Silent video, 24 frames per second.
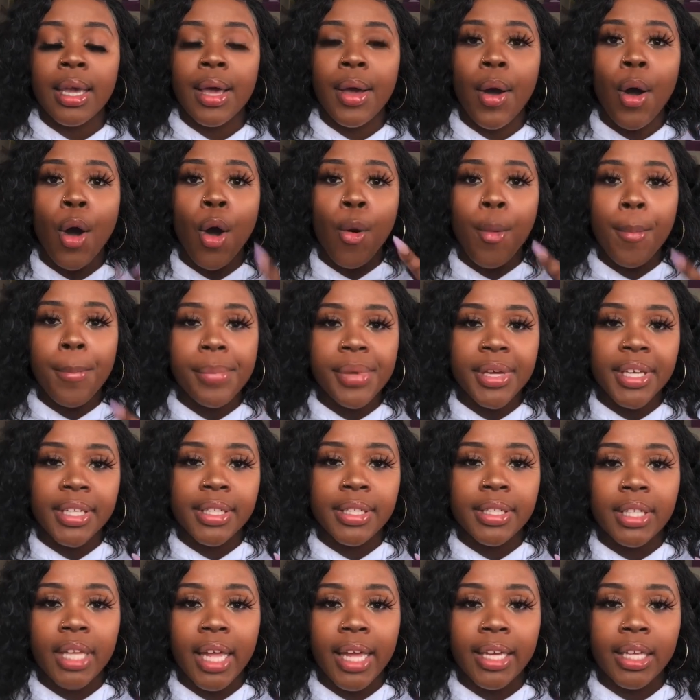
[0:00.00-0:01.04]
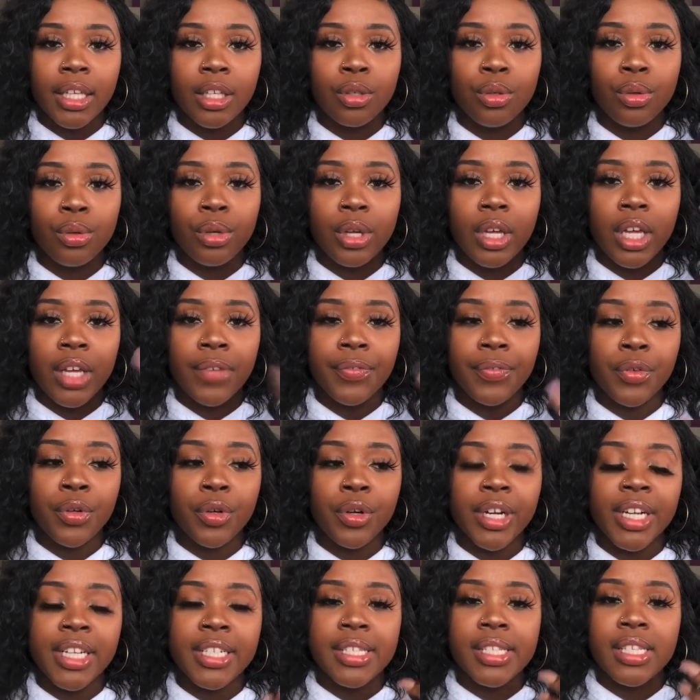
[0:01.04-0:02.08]
open, like if you're
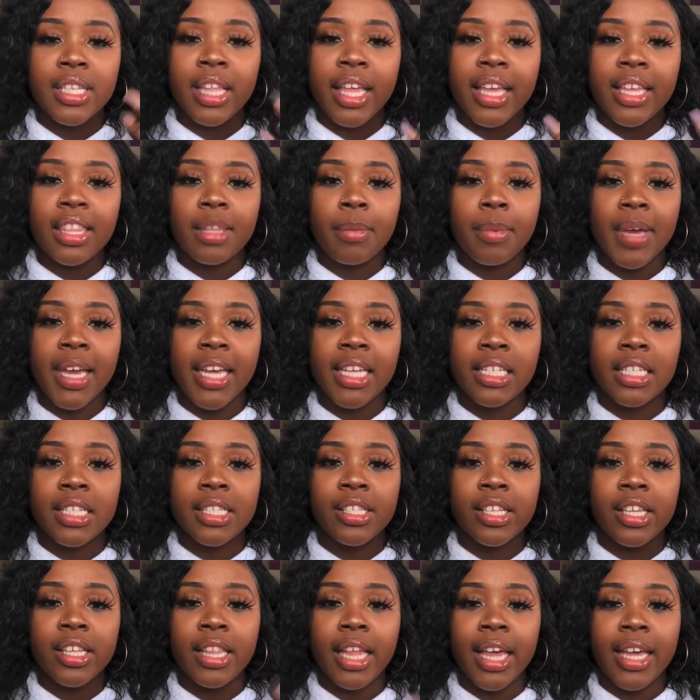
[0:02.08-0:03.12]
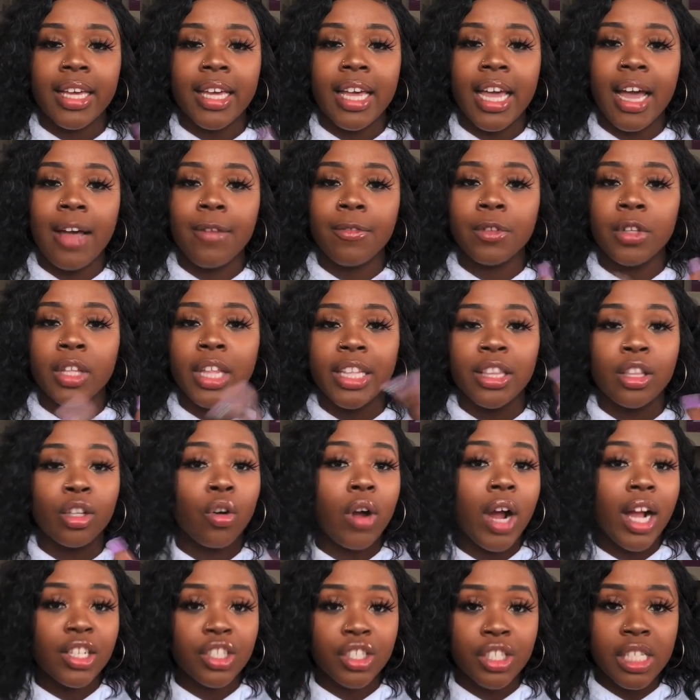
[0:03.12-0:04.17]
into like the panties that like have like the
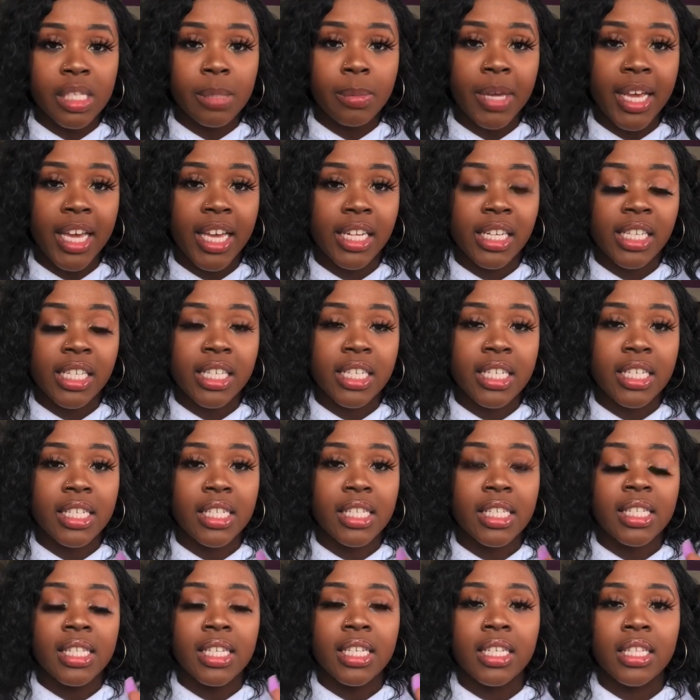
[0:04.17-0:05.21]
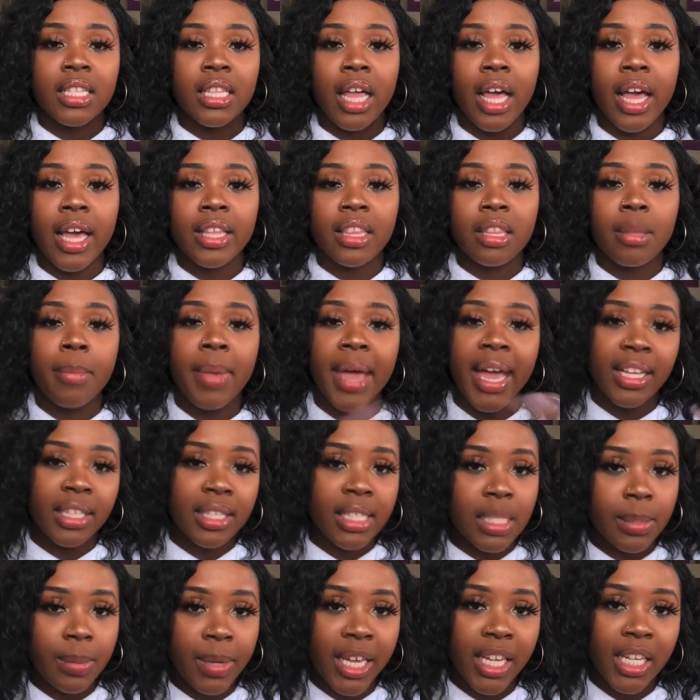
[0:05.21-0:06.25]
crotchless panties and like the
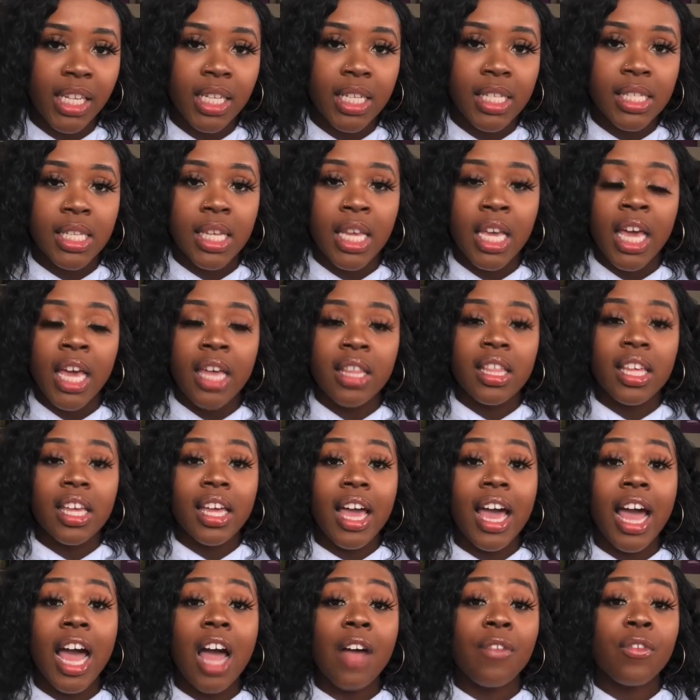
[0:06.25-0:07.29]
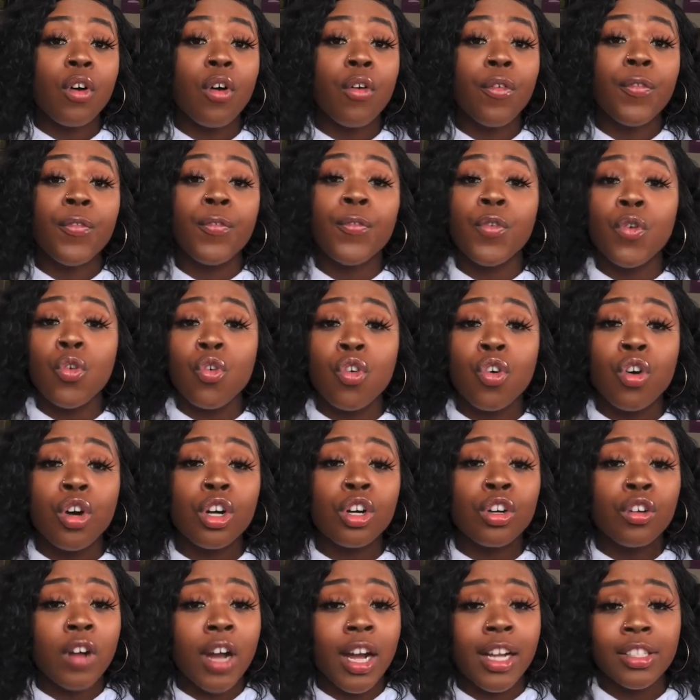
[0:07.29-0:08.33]
backless panties, they have a full
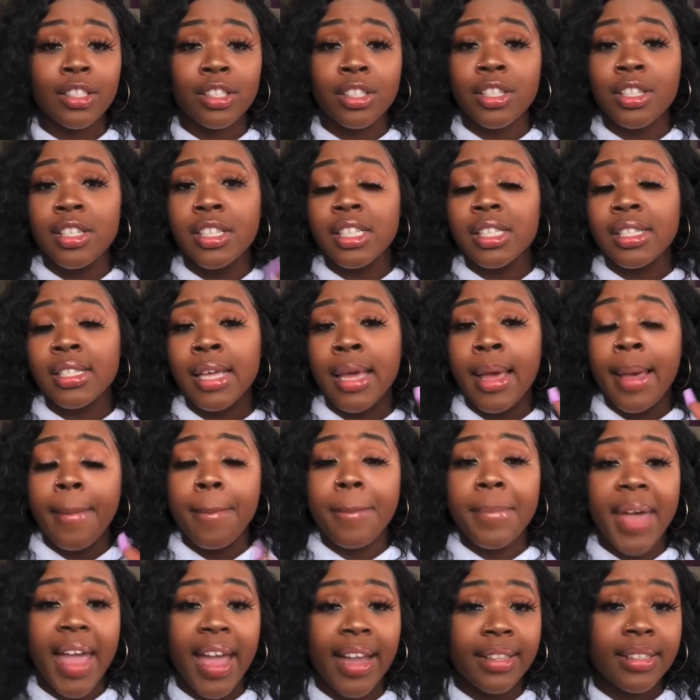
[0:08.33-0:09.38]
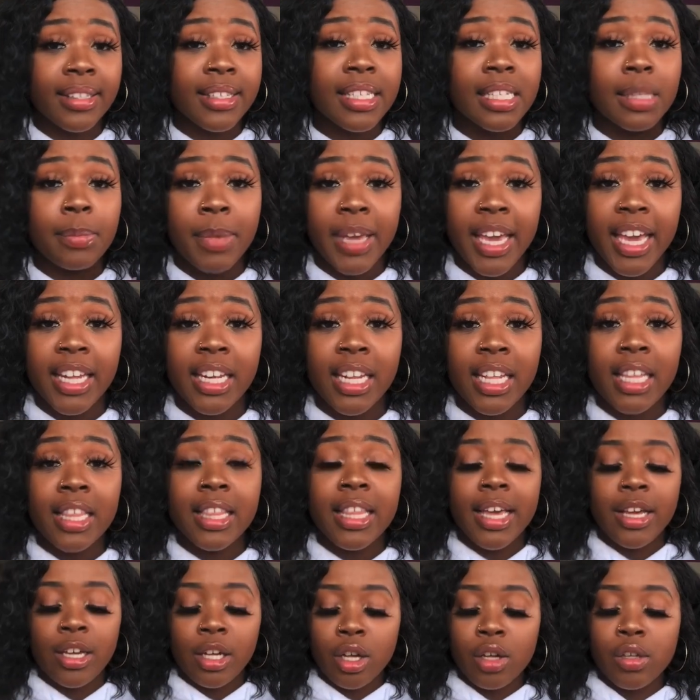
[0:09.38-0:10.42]
crotchless backless panty
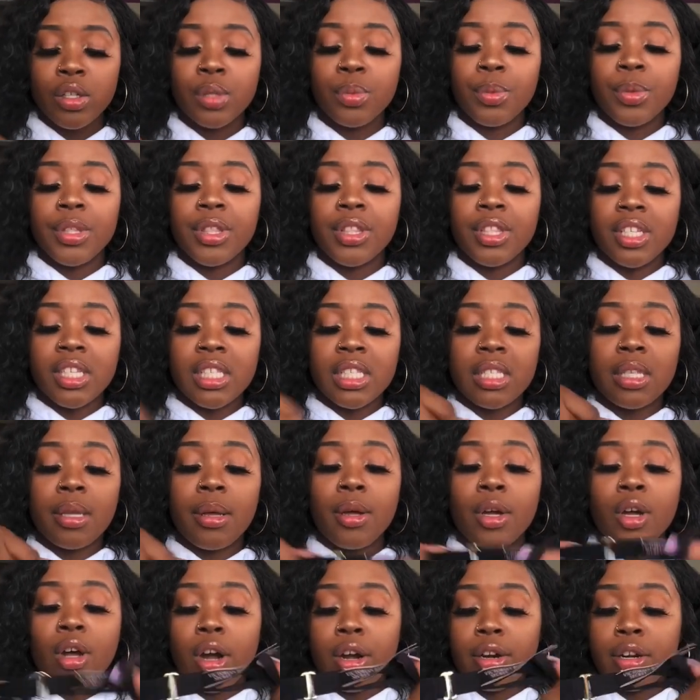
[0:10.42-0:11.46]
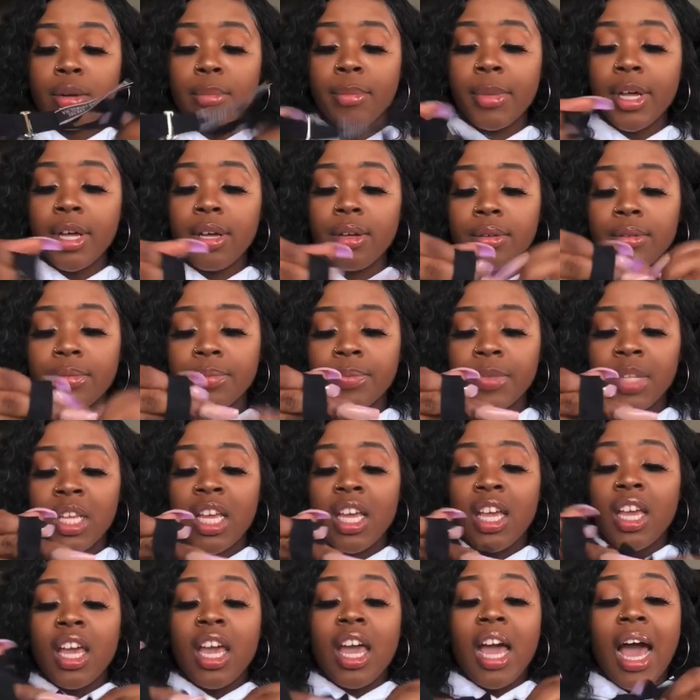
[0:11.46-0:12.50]
that goes with this garter belt.
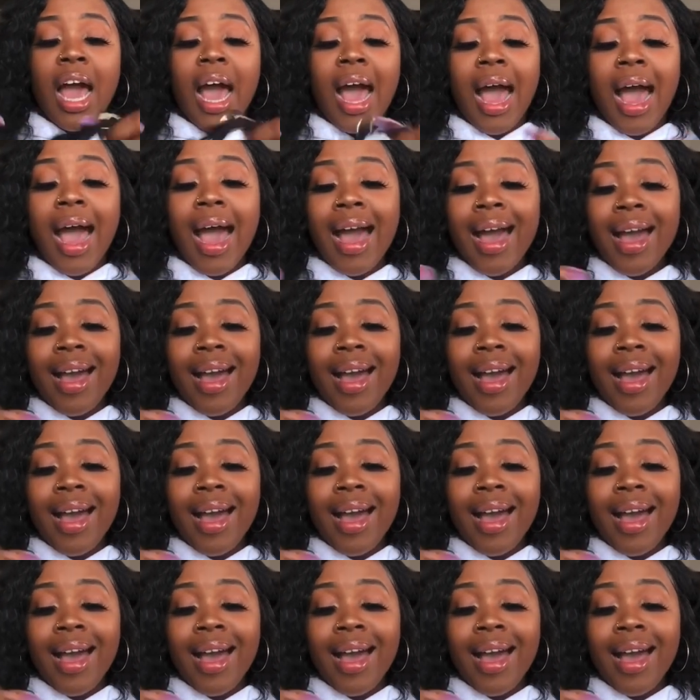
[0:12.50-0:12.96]
It